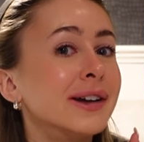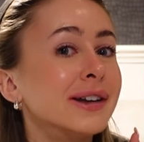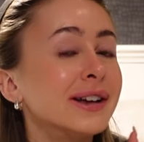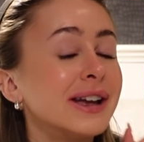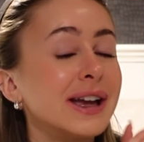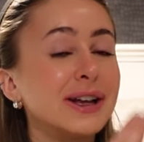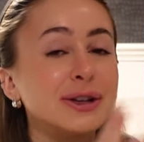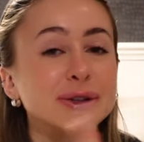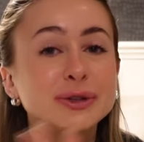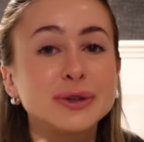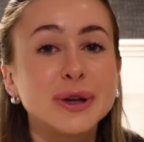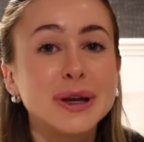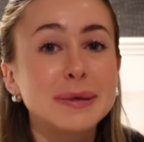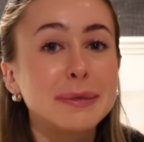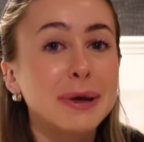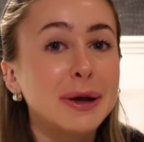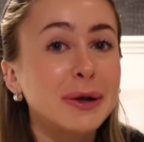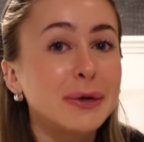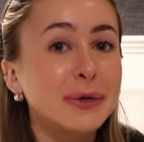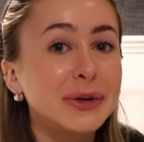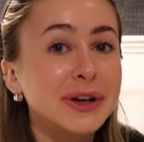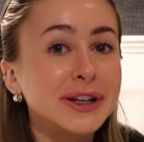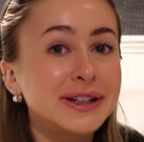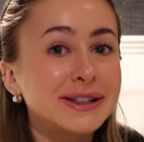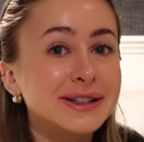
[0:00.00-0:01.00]
get straight
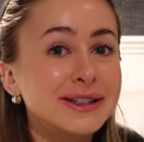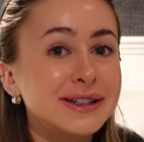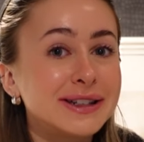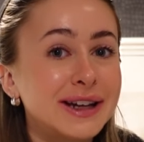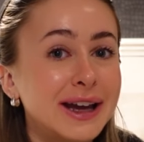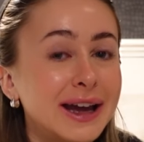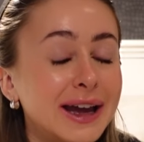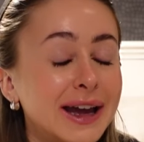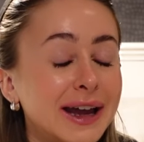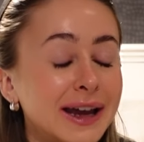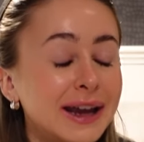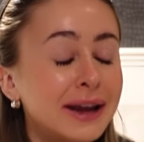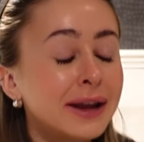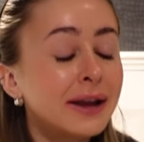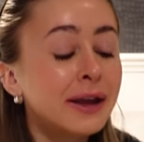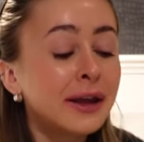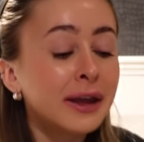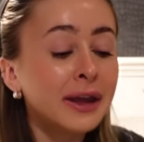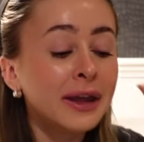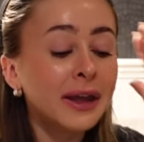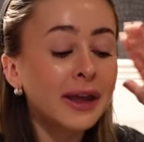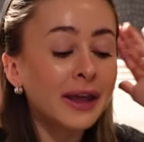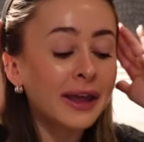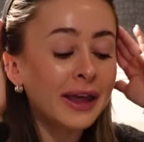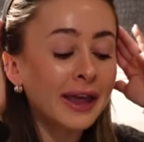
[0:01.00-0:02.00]
back on it today
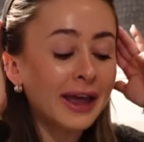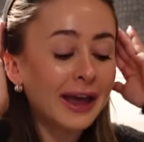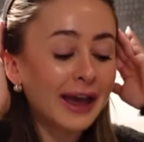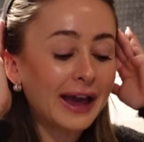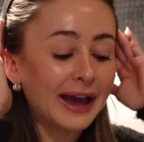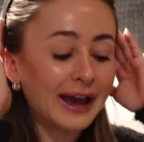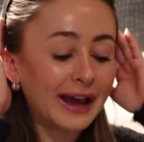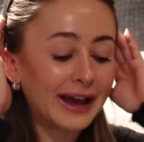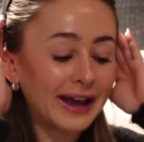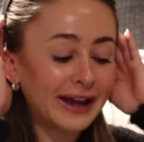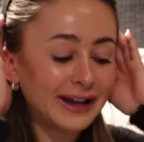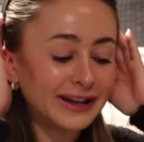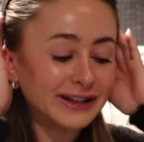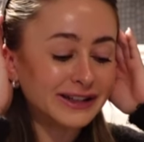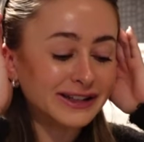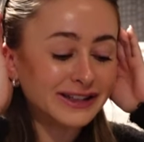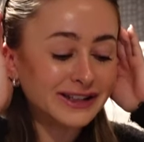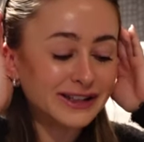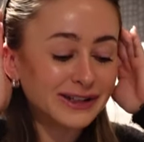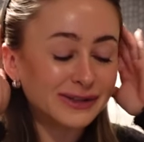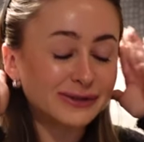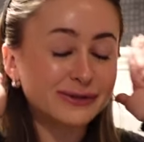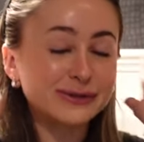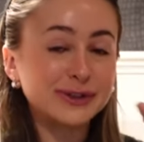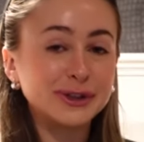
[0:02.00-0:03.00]

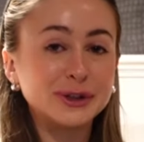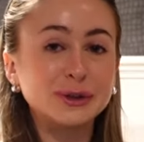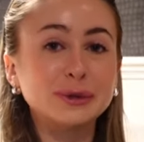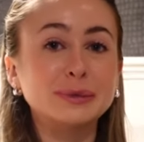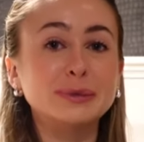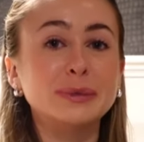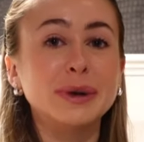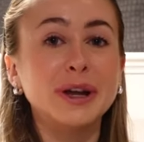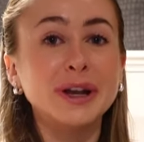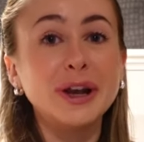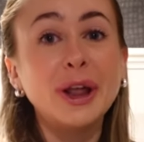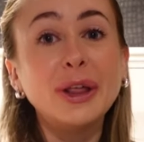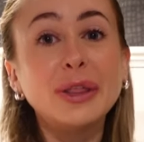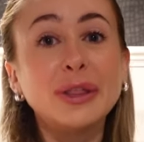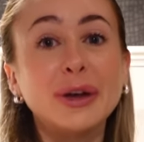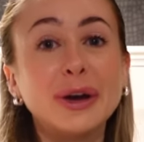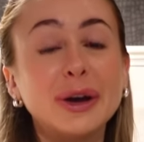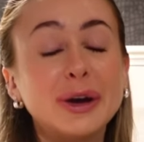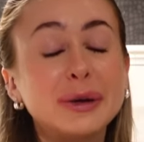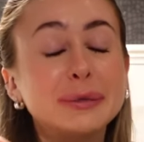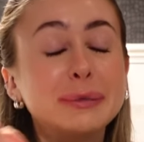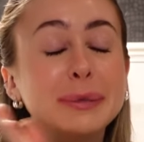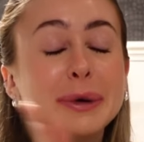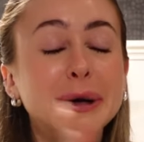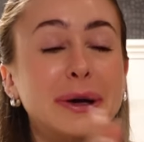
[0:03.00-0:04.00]
and film
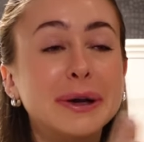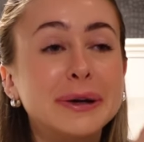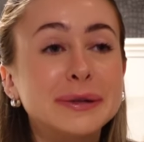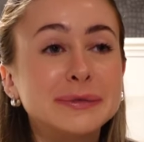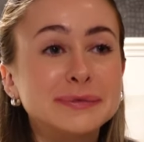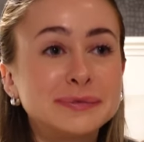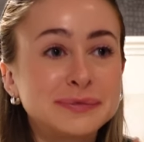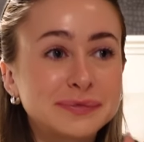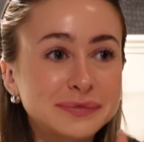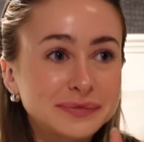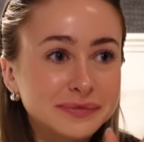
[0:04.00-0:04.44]
another but